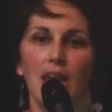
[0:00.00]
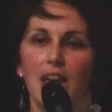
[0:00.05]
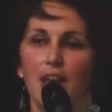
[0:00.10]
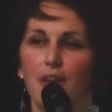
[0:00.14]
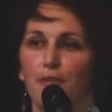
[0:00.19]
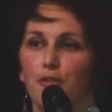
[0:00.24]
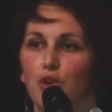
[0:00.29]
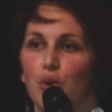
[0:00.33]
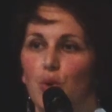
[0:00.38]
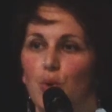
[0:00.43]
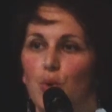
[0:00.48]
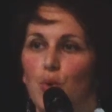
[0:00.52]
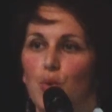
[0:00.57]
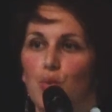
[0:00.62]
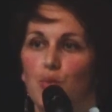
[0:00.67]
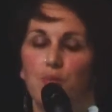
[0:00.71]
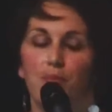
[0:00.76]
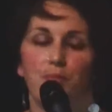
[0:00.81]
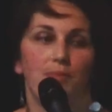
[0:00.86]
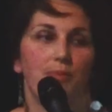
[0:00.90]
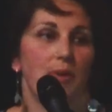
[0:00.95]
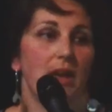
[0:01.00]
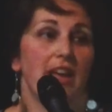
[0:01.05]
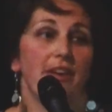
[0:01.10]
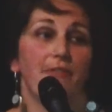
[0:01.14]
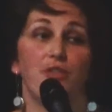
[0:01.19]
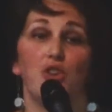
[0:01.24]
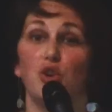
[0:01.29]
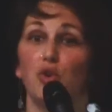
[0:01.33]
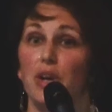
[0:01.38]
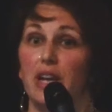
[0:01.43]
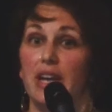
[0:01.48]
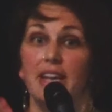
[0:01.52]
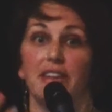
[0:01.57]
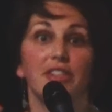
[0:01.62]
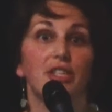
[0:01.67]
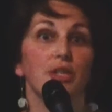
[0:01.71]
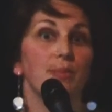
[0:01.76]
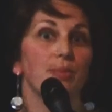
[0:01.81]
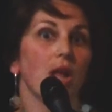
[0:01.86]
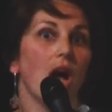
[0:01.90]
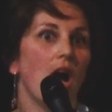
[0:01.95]
If you're
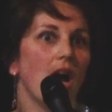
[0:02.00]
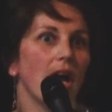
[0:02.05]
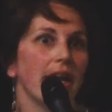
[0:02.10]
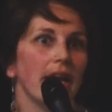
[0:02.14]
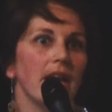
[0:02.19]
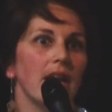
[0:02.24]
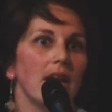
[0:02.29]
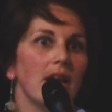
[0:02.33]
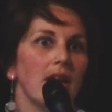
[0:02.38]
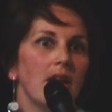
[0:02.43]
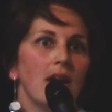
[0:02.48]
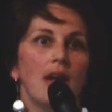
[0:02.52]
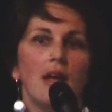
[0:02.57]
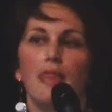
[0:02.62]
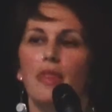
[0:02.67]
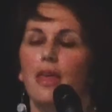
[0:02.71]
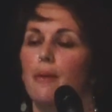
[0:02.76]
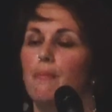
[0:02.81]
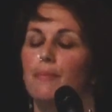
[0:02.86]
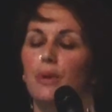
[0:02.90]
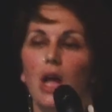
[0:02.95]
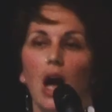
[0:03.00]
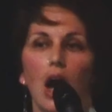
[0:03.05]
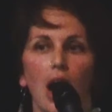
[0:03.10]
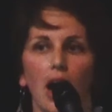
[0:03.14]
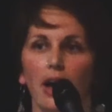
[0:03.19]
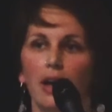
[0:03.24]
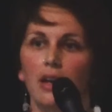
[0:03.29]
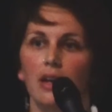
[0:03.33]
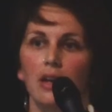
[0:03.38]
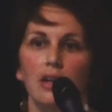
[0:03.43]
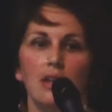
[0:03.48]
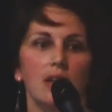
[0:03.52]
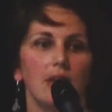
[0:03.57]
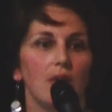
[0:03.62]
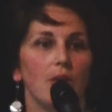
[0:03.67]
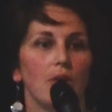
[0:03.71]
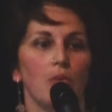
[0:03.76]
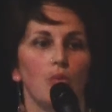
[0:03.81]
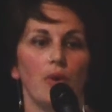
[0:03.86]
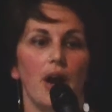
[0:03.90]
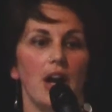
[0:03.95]
into blogging, then blog.
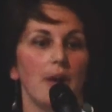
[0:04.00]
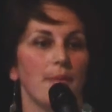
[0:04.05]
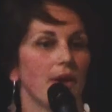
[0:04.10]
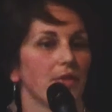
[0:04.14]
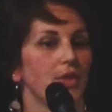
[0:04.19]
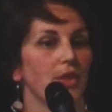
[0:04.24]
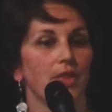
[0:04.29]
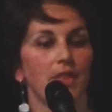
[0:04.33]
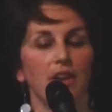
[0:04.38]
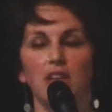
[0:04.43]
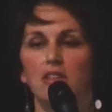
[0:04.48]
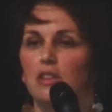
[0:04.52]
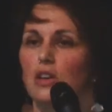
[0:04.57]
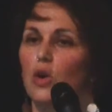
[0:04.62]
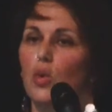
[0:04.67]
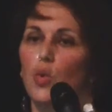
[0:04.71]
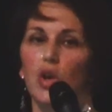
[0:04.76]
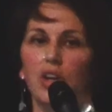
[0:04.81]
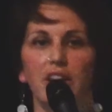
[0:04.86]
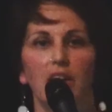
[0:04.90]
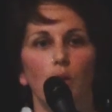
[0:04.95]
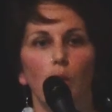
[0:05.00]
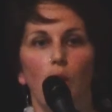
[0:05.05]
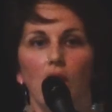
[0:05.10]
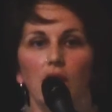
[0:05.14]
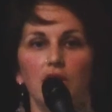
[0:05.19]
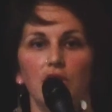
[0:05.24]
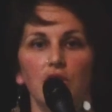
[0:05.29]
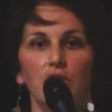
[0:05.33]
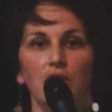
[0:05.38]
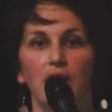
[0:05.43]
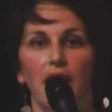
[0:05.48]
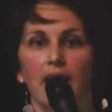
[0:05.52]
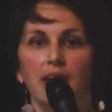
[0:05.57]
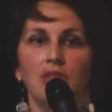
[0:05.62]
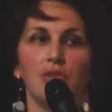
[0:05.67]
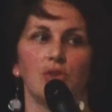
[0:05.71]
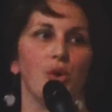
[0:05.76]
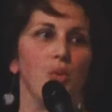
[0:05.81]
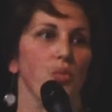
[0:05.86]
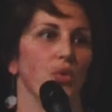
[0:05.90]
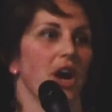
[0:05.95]
Write about the things that are working well in your
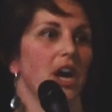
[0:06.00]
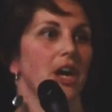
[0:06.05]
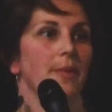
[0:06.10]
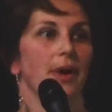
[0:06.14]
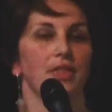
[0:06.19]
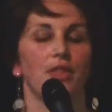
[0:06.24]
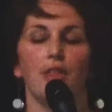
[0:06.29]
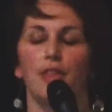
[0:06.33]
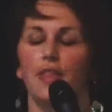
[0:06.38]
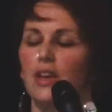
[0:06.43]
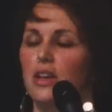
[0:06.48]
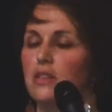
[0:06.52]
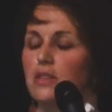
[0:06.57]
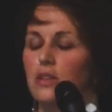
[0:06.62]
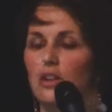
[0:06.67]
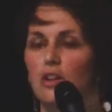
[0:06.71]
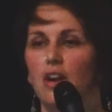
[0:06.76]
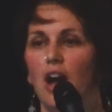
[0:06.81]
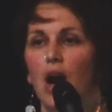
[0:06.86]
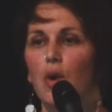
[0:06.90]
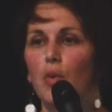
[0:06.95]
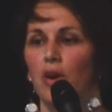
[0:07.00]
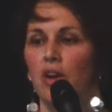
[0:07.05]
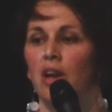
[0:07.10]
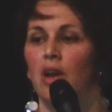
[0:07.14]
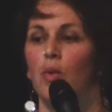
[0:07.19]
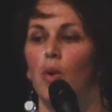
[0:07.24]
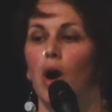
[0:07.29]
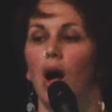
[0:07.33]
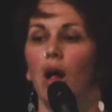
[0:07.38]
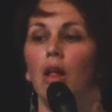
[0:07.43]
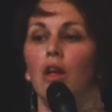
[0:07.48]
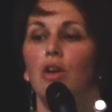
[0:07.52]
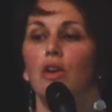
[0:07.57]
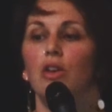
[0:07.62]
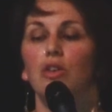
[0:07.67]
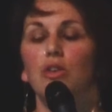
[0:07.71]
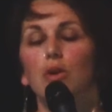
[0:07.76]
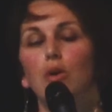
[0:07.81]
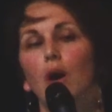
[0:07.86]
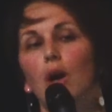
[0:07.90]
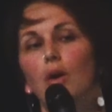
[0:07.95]
classroom. Write about the things that are not working well.
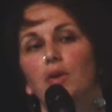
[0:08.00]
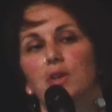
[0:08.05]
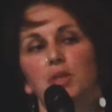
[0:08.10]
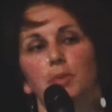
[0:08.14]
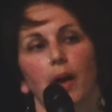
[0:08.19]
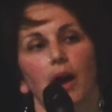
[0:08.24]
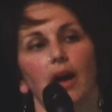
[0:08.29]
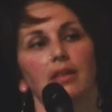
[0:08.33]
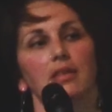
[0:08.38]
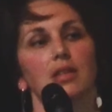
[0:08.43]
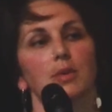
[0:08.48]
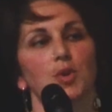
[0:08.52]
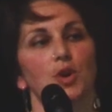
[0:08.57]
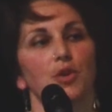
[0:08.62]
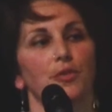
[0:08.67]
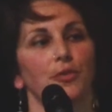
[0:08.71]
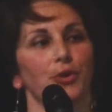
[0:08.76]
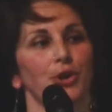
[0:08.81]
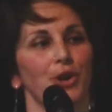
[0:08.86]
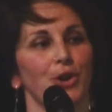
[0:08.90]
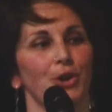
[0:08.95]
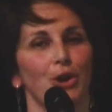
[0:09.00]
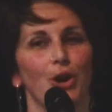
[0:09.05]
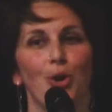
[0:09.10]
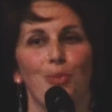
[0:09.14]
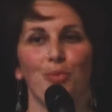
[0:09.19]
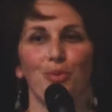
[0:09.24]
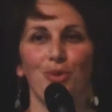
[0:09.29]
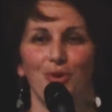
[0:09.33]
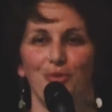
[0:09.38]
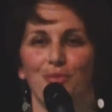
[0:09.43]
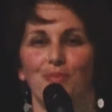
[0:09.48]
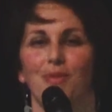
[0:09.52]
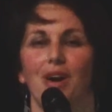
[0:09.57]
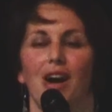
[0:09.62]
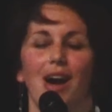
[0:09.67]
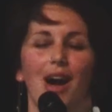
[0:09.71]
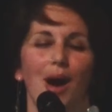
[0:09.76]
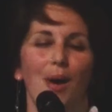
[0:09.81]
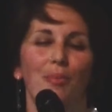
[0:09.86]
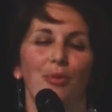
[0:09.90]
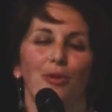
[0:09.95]
You are responsible for your own
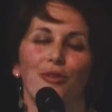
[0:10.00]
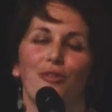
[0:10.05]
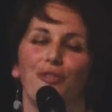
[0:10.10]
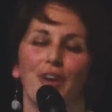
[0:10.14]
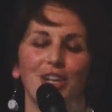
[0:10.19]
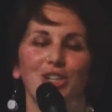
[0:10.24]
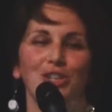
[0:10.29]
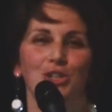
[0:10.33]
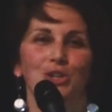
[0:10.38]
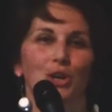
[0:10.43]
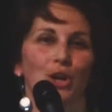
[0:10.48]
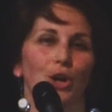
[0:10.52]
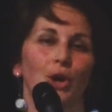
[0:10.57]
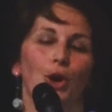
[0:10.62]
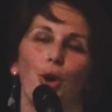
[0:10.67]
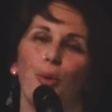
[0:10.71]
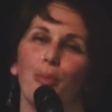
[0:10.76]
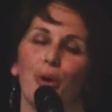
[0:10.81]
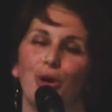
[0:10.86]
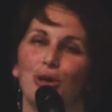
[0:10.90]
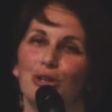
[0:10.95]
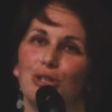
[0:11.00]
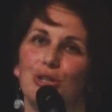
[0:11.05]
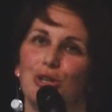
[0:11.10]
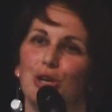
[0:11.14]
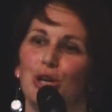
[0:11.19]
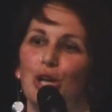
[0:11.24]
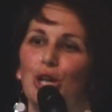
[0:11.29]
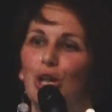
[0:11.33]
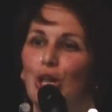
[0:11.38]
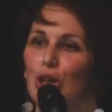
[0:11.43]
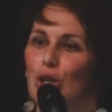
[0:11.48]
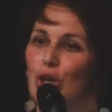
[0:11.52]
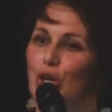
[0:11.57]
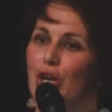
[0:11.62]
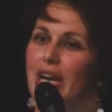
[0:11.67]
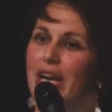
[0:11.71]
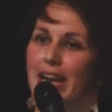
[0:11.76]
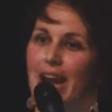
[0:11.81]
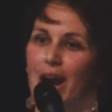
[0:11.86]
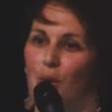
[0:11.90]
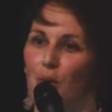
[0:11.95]
professional or personal
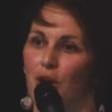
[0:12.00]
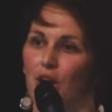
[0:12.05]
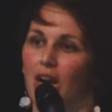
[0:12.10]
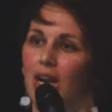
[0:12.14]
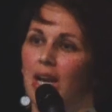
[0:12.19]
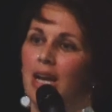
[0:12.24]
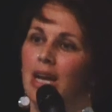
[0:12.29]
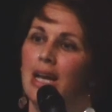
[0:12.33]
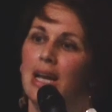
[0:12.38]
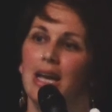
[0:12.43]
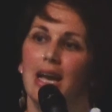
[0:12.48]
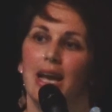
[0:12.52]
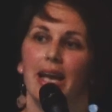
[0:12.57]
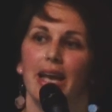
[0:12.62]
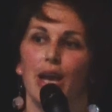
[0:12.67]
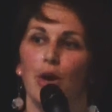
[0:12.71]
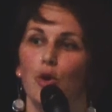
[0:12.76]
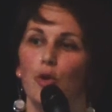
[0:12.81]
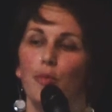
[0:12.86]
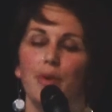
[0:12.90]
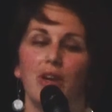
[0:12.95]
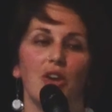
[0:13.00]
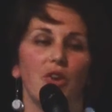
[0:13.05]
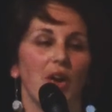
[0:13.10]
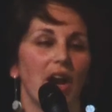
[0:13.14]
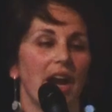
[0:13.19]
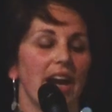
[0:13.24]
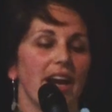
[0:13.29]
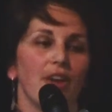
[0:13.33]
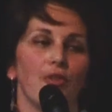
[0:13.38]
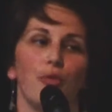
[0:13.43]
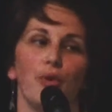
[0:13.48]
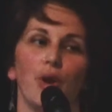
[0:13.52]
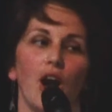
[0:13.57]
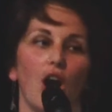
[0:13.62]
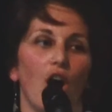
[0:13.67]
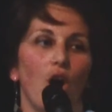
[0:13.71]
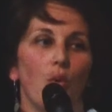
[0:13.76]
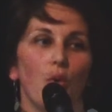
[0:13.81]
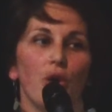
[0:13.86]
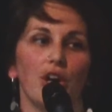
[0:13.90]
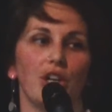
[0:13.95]
learning network. It would be great if we
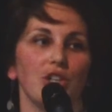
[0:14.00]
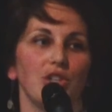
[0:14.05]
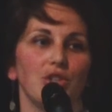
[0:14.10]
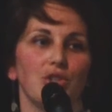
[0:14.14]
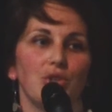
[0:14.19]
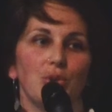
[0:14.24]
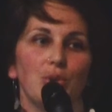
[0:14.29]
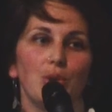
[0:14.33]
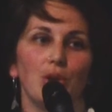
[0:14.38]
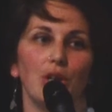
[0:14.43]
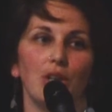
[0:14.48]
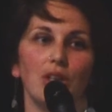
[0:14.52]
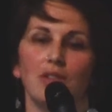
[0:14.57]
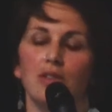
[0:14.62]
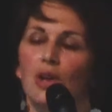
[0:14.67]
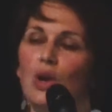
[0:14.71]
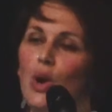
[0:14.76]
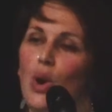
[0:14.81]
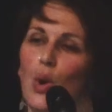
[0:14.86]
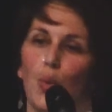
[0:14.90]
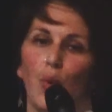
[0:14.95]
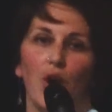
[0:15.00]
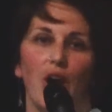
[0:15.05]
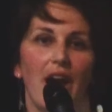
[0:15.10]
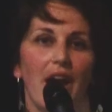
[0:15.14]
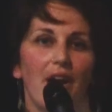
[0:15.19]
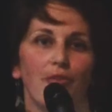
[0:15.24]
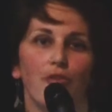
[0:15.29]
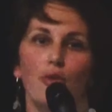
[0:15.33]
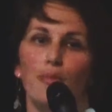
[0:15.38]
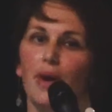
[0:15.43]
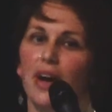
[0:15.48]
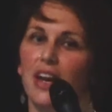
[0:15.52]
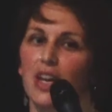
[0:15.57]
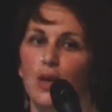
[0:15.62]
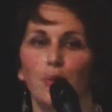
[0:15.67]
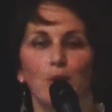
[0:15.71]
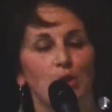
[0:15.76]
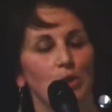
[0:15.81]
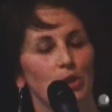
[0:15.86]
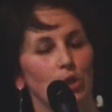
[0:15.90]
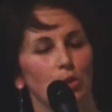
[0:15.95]
all worked in schools where everybody
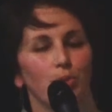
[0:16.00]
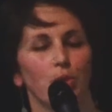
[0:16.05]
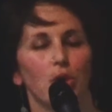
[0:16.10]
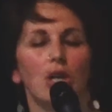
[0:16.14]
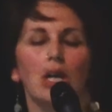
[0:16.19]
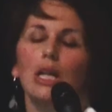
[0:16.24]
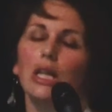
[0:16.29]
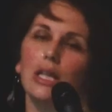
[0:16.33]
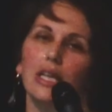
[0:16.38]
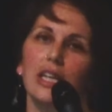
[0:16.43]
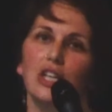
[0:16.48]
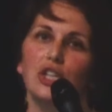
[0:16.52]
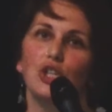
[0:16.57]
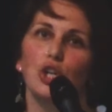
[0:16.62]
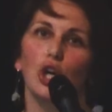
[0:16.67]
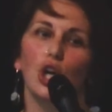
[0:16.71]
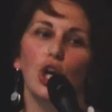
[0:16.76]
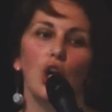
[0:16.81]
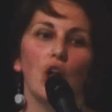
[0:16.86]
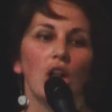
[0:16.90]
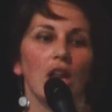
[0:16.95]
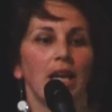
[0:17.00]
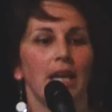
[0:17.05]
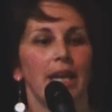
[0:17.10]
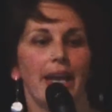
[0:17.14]
was super collegial